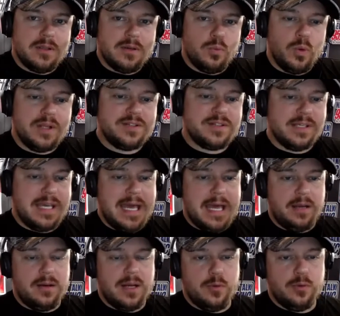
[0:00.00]
Once
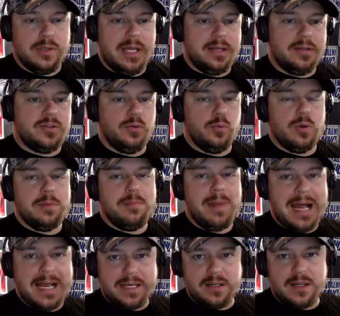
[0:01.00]
again, I would like to
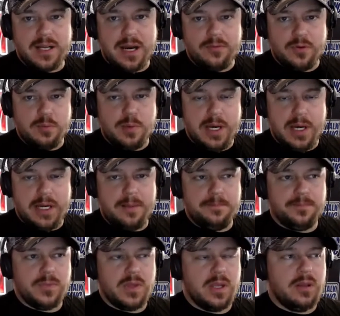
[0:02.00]
remind everybody
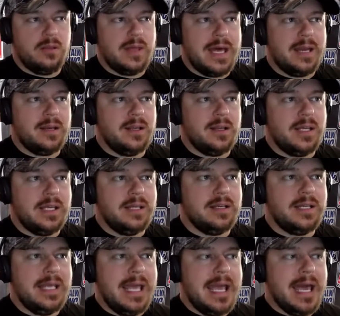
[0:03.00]
that
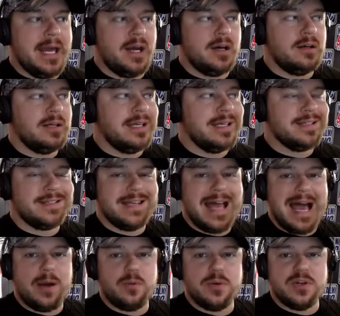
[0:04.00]
Indiana is
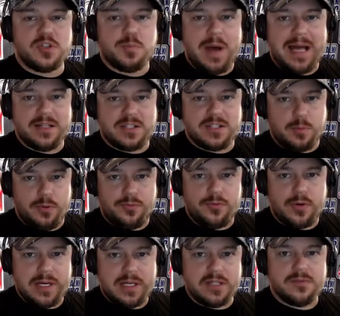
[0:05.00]
not responsible
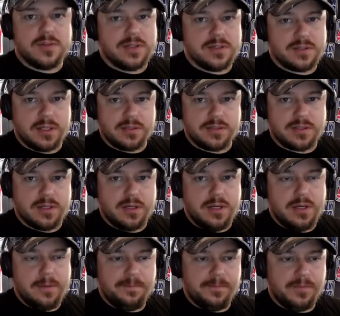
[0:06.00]
for any of these things.
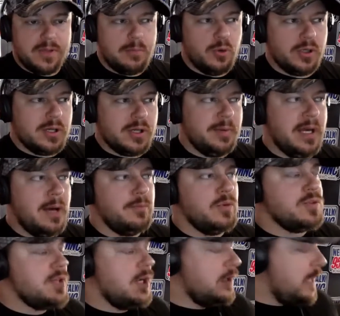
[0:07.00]
We got more coming up.
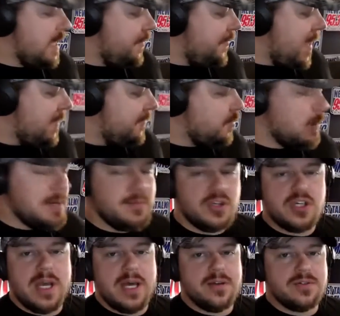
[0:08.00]
Newstalk 95.3,
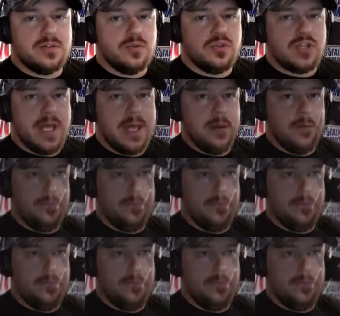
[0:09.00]
Michiana's news channel.